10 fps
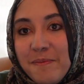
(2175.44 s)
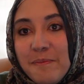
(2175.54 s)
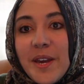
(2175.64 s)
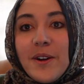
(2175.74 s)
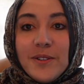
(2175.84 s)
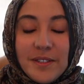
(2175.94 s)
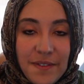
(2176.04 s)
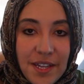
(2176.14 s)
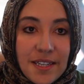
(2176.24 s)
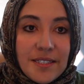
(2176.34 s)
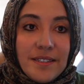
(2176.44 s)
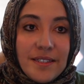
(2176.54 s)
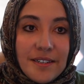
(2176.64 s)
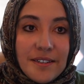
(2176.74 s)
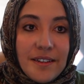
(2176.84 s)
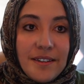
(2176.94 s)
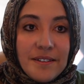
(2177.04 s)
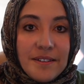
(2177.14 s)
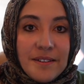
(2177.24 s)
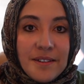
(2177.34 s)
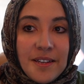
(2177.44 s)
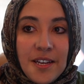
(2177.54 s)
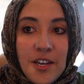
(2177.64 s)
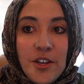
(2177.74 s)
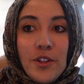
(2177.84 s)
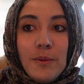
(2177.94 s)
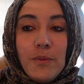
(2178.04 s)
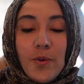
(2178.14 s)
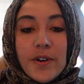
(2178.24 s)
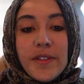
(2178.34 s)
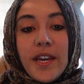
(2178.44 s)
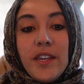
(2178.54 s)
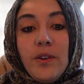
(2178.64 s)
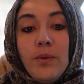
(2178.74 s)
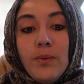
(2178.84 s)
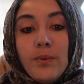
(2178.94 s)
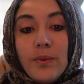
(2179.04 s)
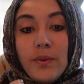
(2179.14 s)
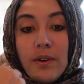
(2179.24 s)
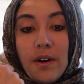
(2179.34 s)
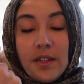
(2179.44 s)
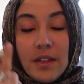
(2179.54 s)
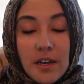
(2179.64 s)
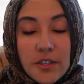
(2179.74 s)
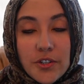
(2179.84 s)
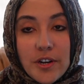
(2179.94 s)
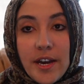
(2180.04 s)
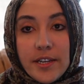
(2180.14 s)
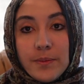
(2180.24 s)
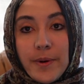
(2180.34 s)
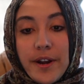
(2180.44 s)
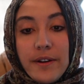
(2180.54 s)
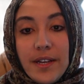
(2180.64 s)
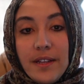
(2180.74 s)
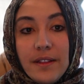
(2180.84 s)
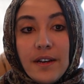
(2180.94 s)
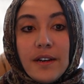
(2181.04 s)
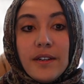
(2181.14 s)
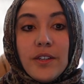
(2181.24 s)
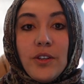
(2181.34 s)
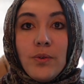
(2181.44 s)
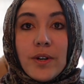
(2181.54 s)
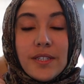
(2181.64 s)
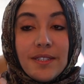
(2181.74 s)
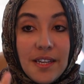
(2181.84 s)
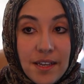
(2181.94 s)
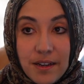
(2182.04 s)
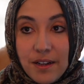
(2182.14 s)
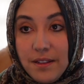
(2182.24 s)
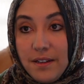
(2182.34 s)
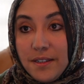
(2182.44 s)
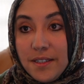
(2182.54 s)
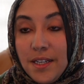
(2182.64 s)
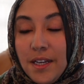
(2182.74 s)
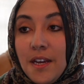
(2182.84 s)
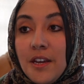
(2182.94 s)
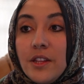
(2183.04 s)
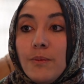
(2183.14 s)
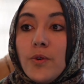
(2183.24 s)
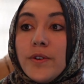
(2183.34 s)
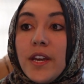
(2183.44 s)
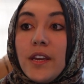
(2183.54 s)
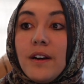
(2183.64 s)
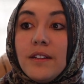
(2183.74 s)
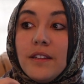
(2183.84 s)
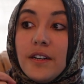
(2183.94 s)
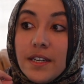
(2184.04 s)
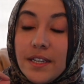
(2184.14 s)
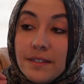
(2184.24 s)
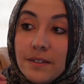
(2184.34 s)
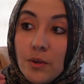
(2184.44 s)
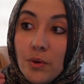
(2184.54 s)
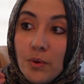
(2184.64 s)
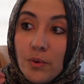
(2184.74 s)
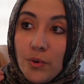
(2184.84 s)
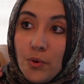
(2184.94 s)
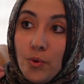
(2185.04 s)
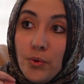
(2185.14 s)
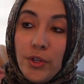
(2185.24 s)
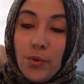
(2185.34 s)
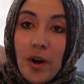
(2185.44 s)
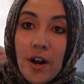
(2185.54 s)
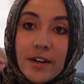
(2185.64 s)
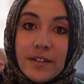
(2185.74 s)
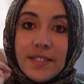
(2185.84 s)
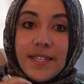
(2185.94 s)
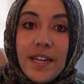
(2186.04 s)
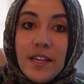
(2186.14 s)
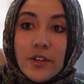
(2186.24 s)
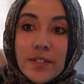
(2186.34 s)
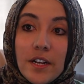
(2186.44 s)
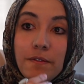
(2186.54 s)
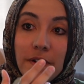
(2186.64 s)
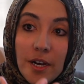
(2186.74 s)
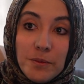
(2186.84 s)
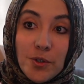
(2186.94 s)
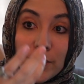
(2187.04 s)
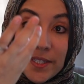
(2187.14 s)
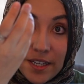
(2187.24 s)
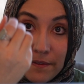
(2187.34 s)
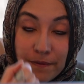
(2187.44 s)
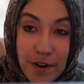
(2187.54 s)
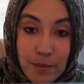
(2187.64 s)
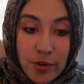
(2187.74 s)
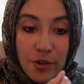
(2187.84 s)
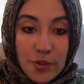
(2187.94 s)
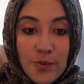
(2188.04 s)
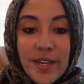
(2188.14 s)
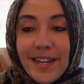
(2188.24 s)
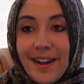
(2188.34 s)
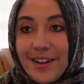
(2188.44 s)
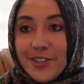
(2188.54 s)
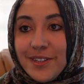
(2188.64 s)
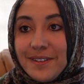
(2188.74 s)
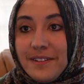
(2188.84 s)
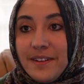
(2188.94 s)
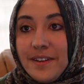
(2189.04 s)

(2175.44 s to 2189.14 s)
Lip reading: By cultivating sincerity. The more that you, Allah is your highest priority, that you are seeking Allah, the more that Allah is who you are setting yourself up to receive from when you're doing an action,